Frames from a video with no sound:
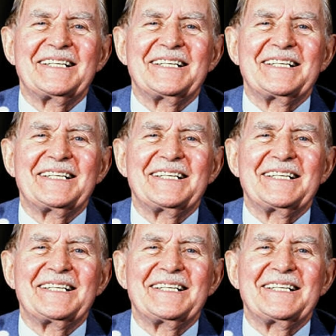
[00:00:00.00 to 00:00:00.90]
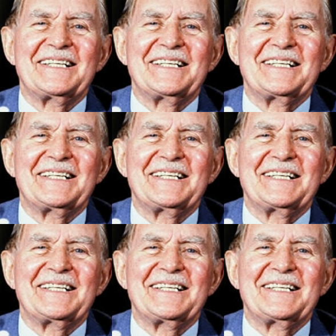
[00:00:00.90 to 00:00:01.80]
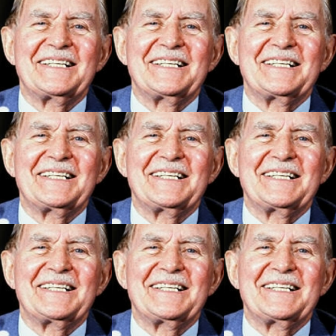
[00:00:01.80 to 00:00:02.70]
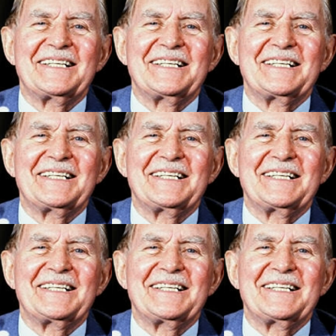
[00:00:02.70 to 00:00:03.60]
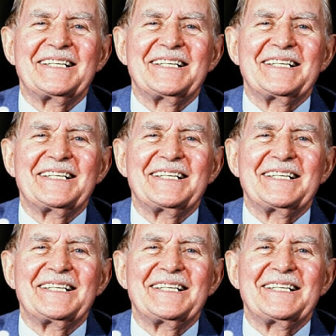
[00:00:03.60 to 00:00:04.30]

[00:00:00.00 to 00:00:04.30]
[no speech]